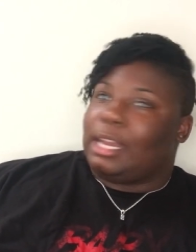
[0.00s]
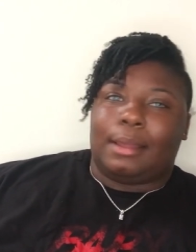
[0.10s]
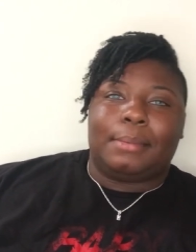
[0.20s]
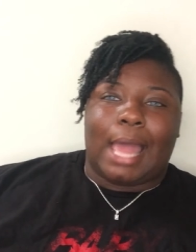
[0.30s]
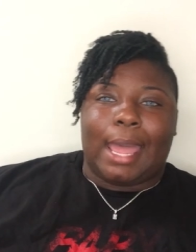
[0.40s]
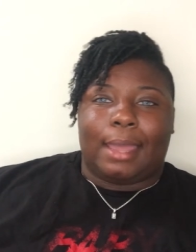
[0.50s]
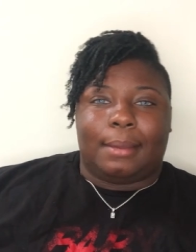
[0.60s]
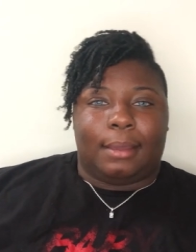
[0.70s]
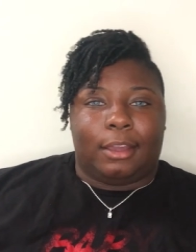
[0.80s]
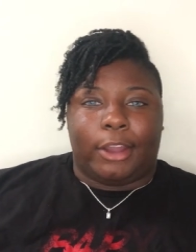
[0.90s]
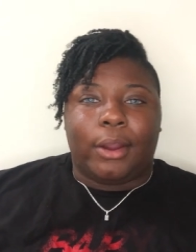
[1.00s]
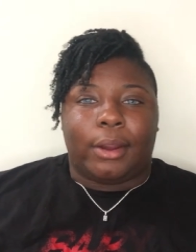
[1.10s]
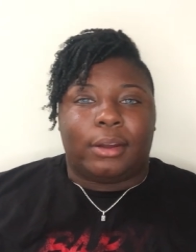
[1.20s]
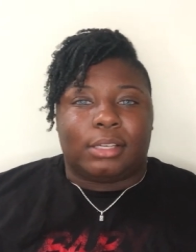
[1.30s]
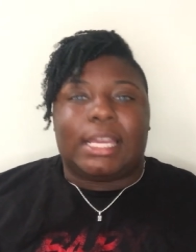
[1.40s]
And I'm like,
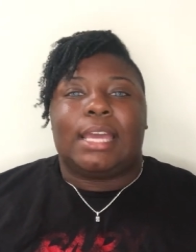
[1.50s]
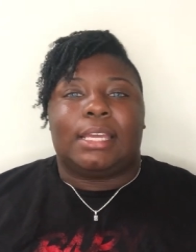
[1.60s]
girl, yeah,